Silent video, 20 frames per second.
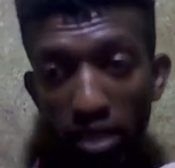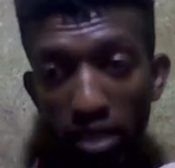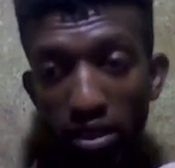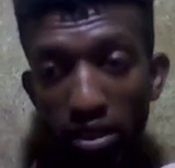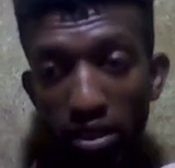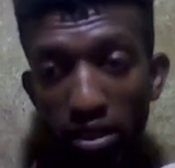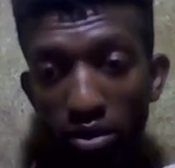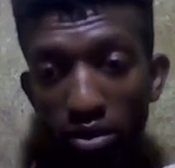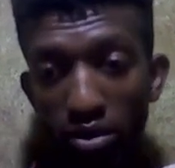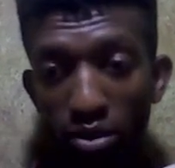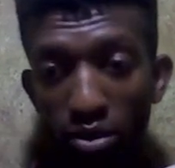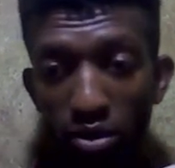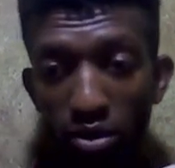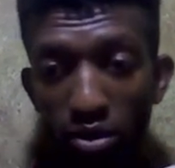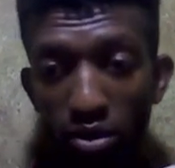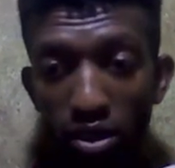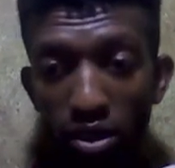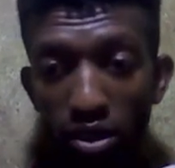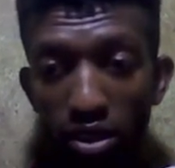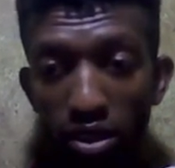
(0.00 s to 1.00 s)
there also
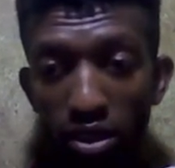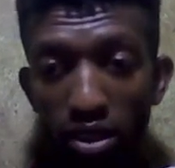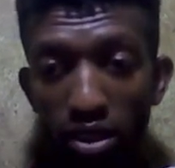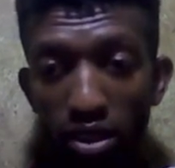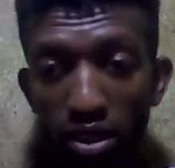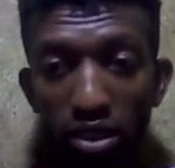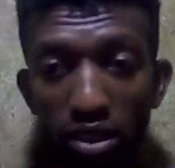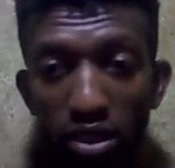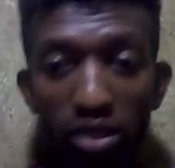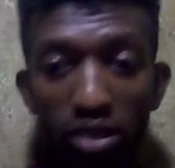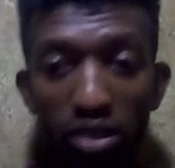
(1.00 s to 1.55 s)
a sell.